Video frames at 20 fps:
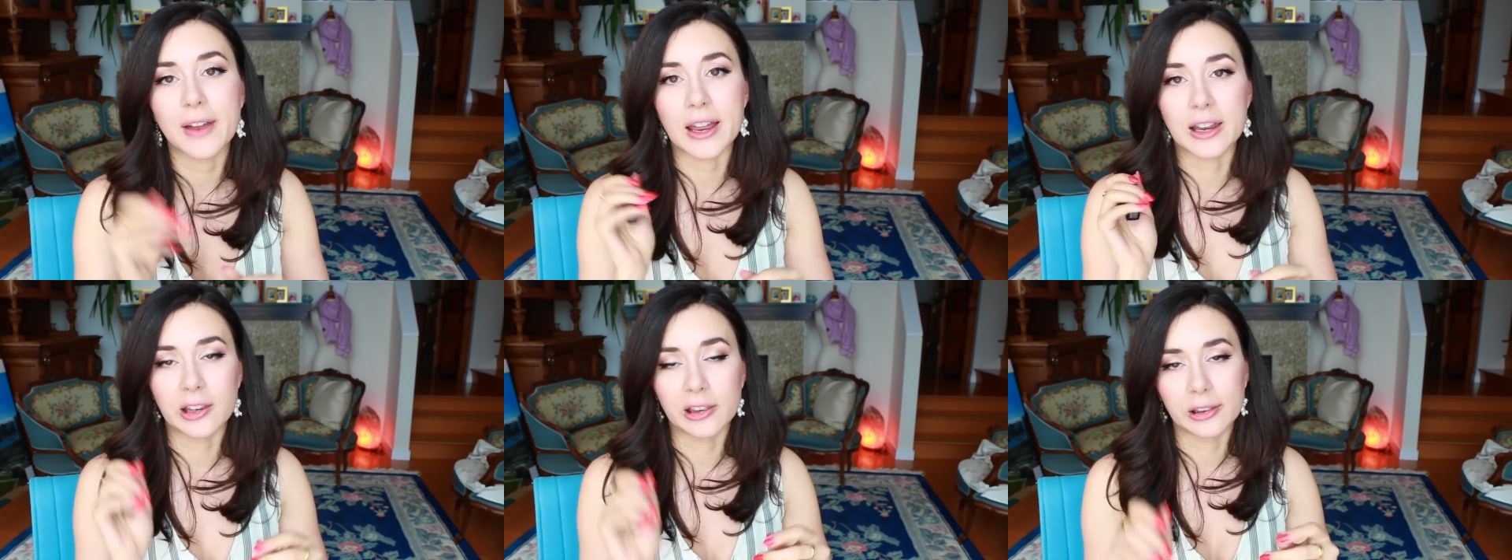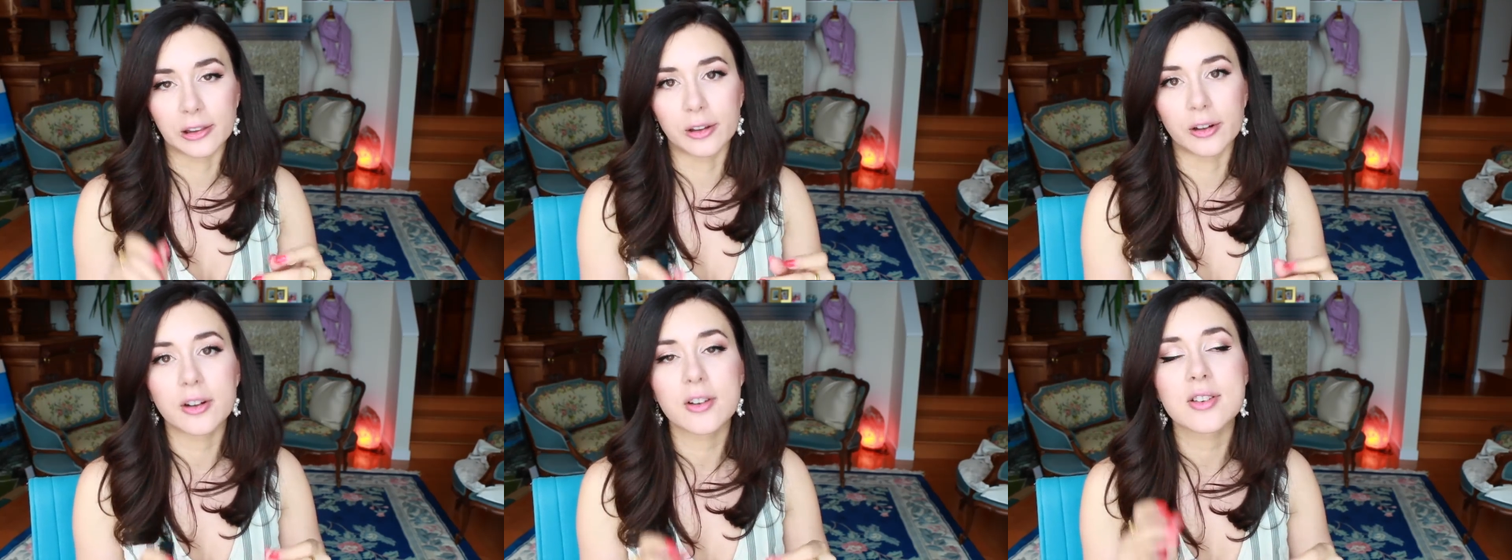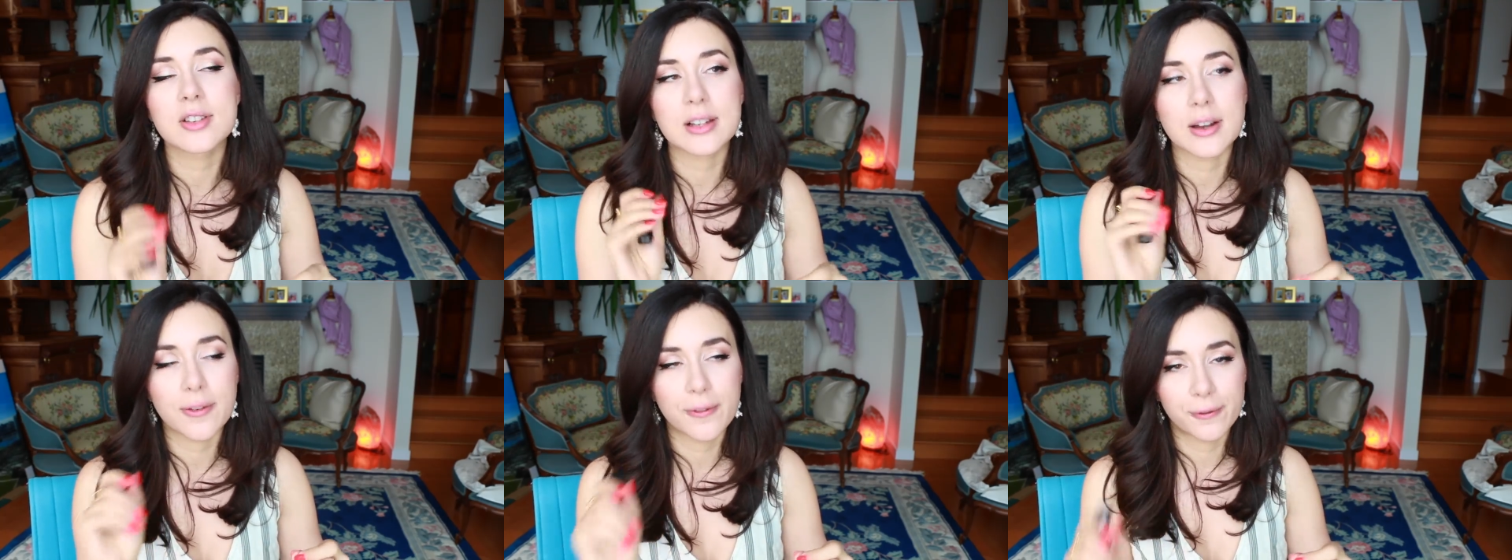It
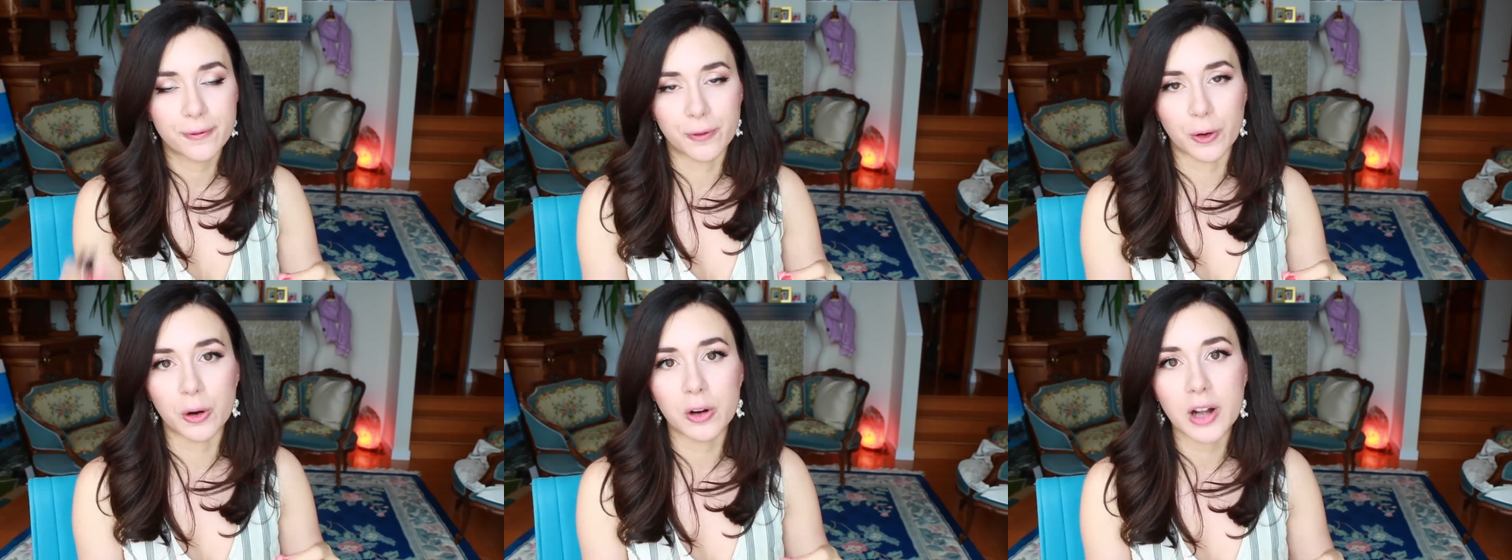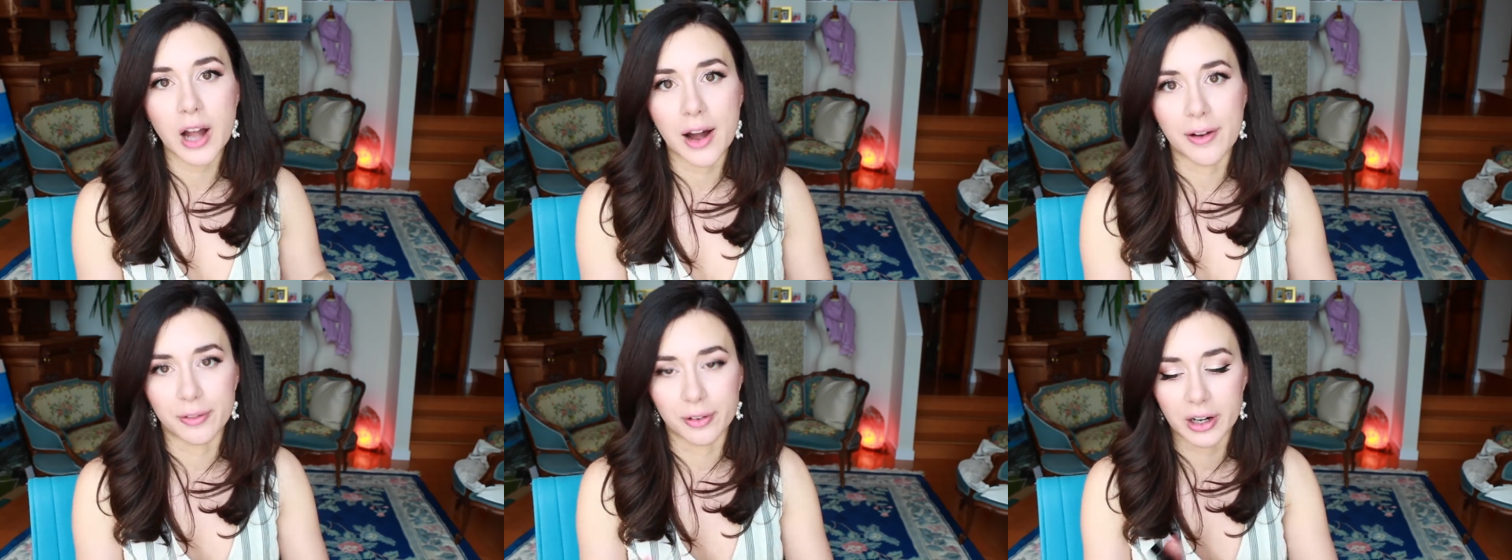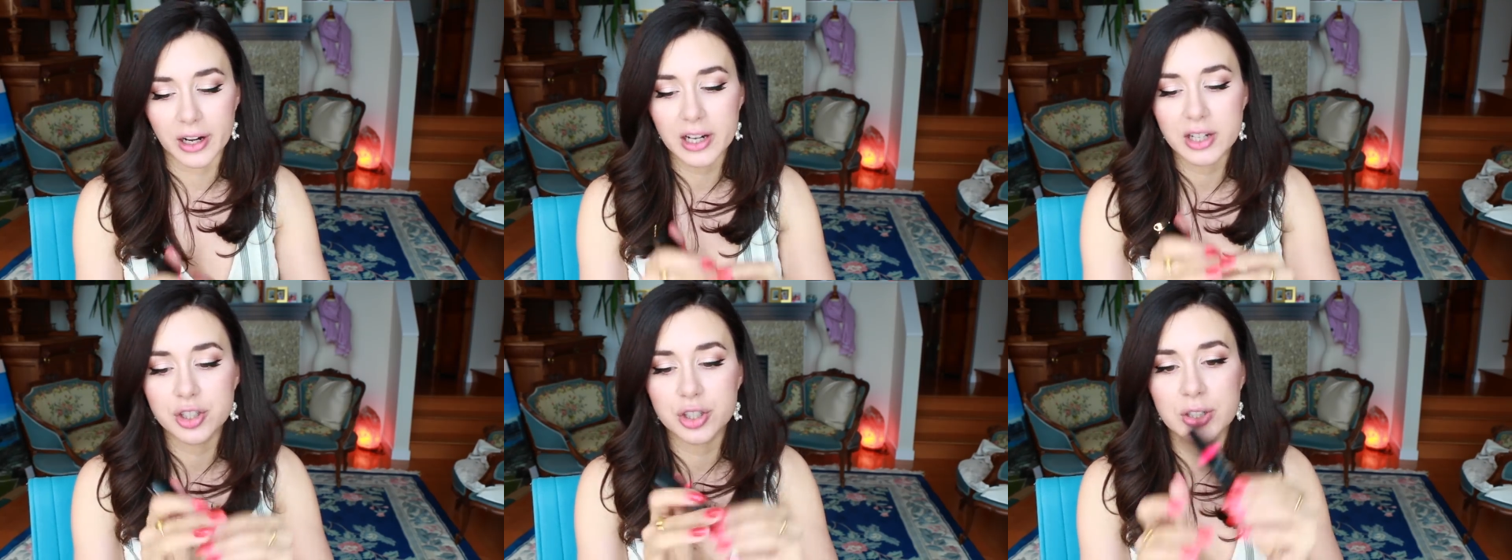looks full
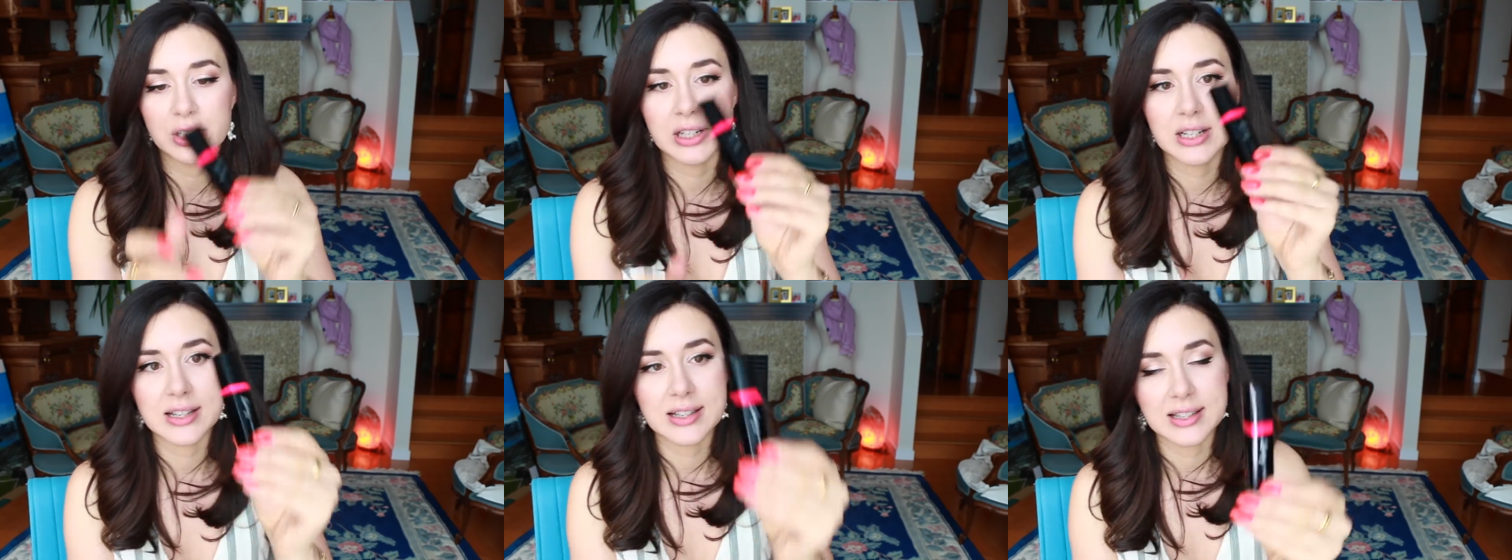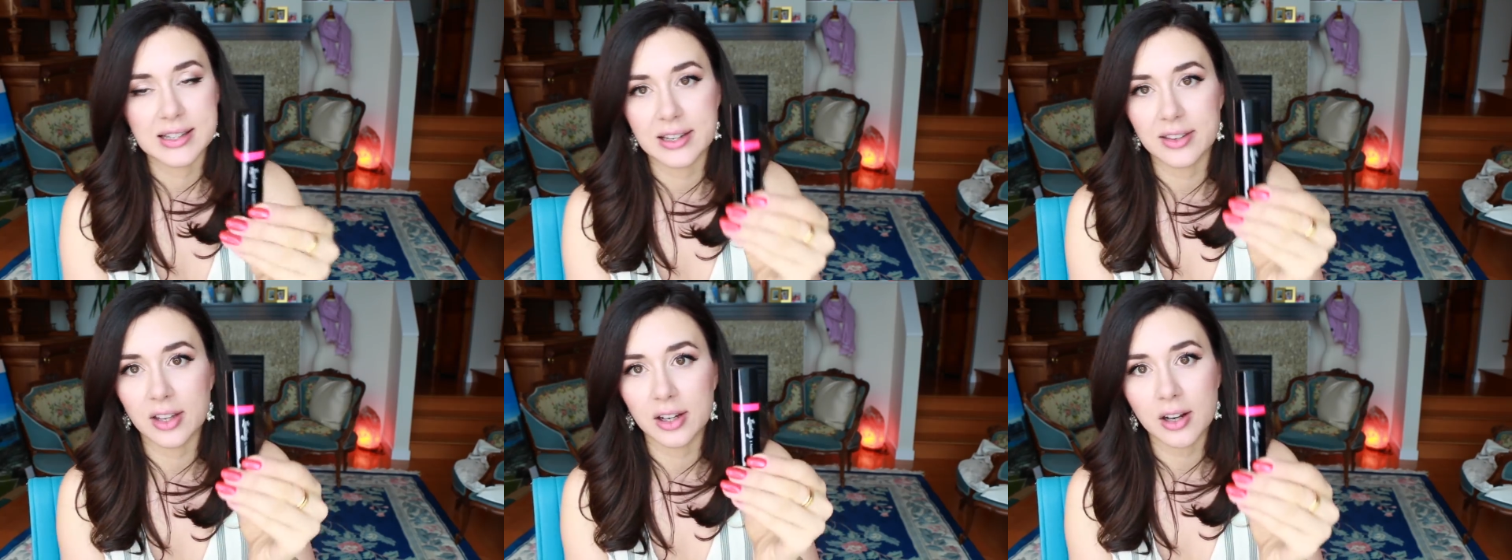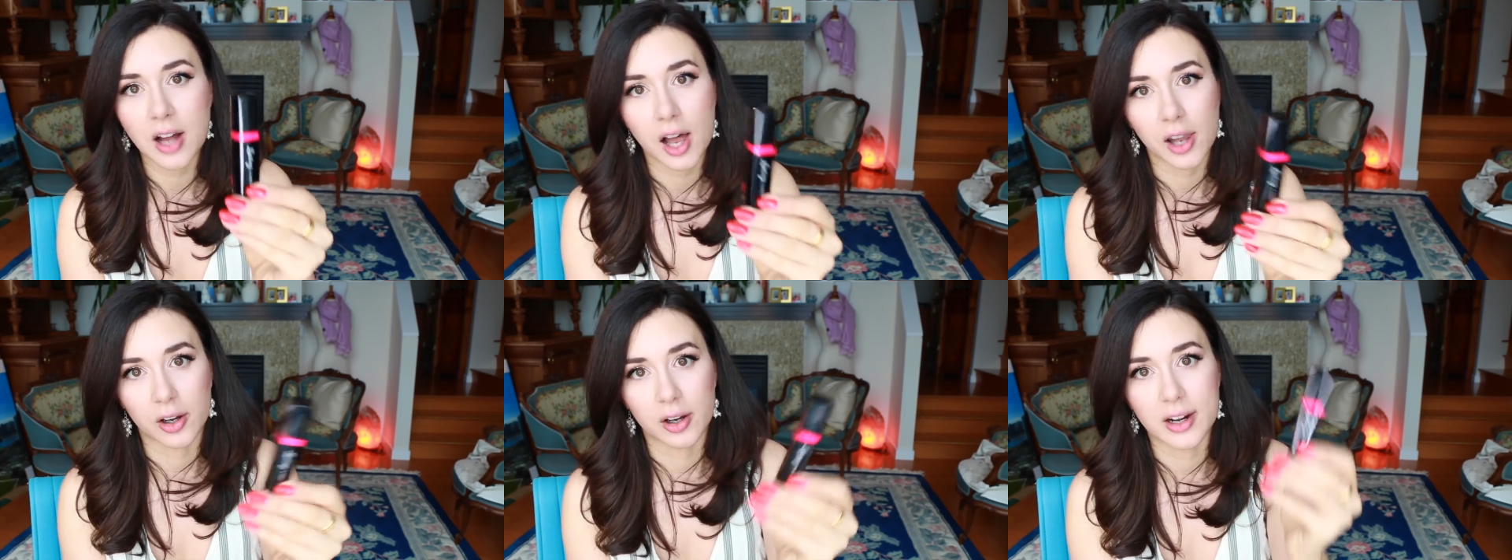coverage. You can see the
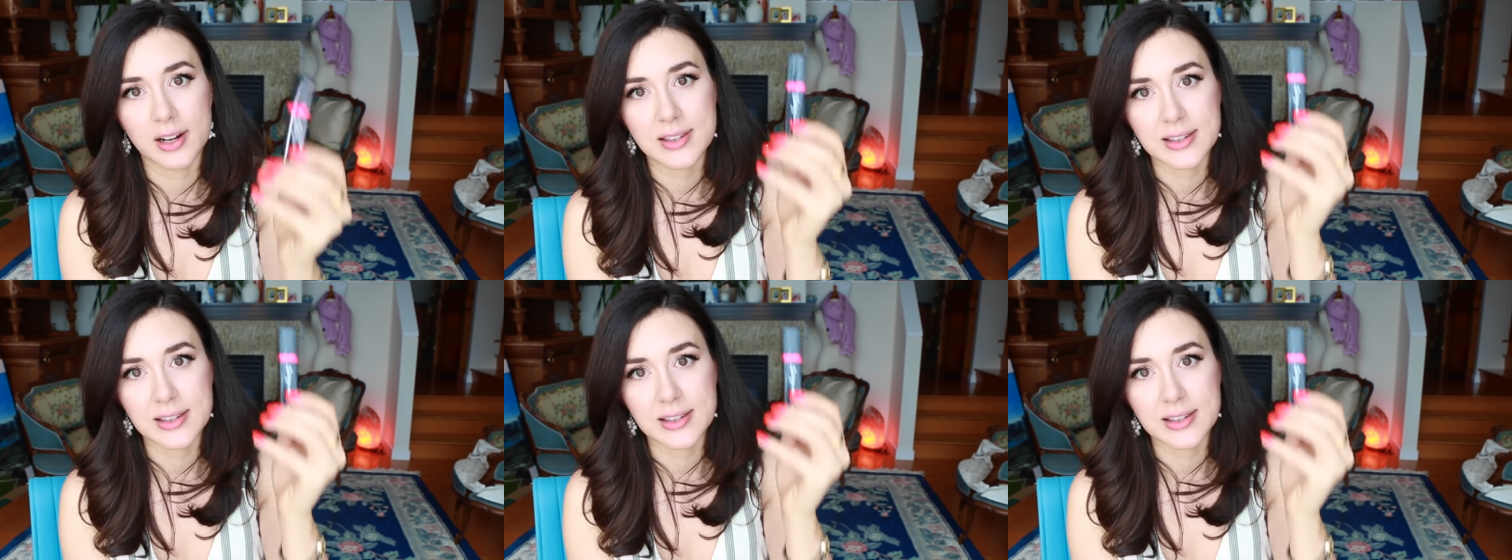color.